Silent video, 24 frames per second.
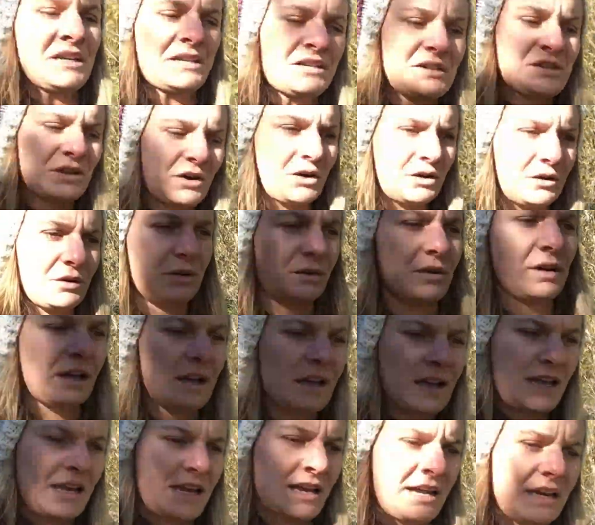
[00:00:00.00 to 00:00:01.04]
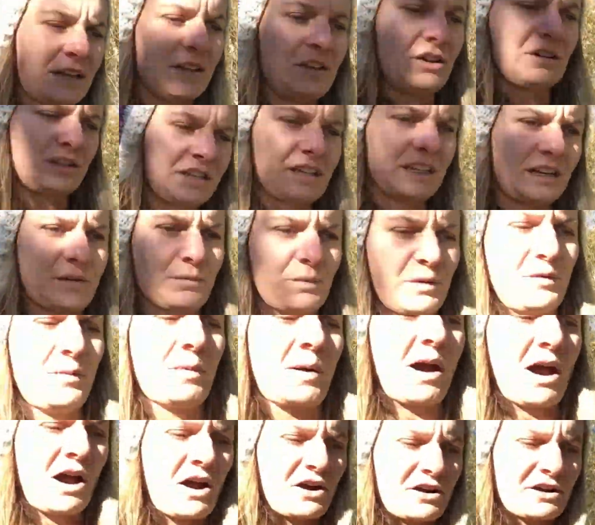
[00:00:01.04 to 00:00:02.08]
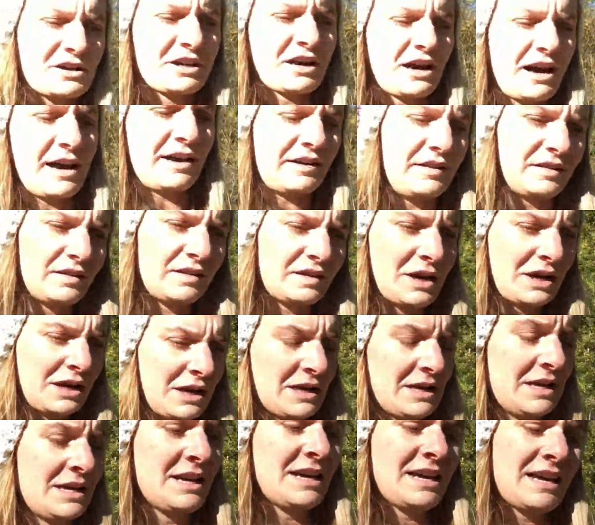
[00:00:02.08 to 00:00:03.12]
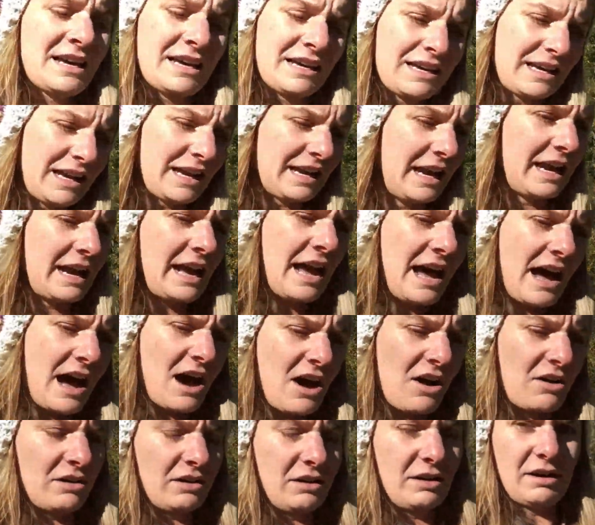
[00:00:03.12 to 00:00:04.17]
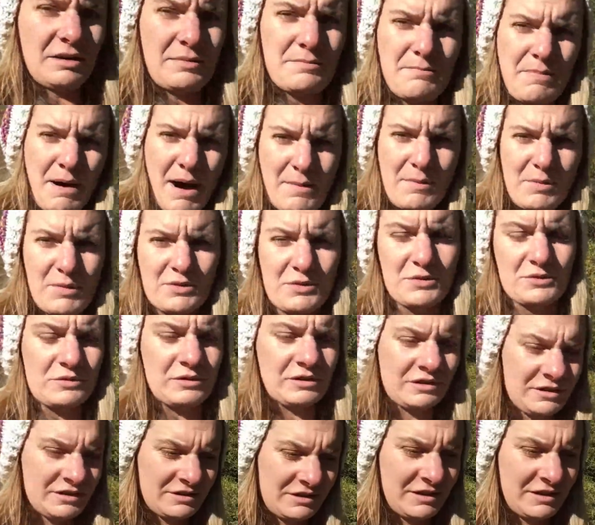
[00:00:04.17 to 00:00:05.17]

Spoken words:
So in New Zealand, we've prioritised getting our bubble